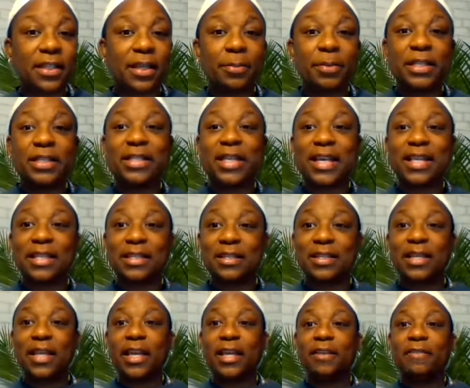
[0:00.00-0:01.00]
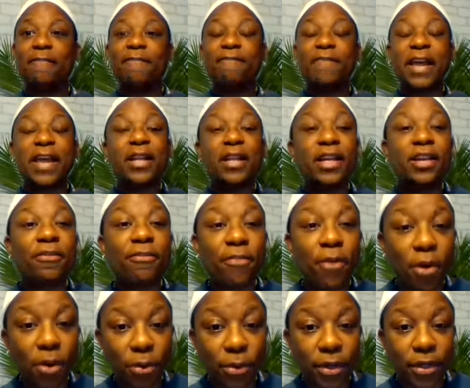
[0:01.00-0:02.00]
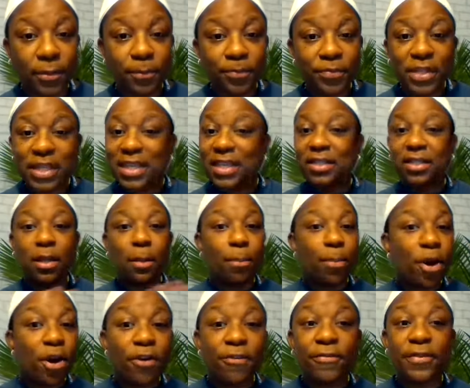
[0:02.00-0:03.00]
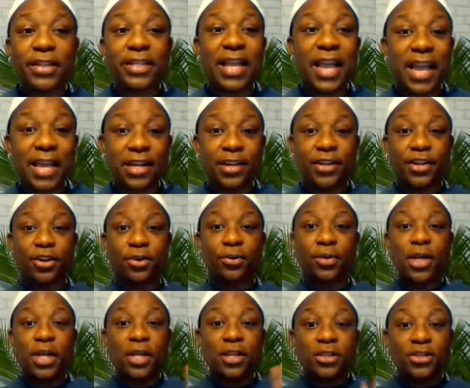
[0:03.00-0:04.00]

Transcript: Let me say this again failing forward is the perfect antidote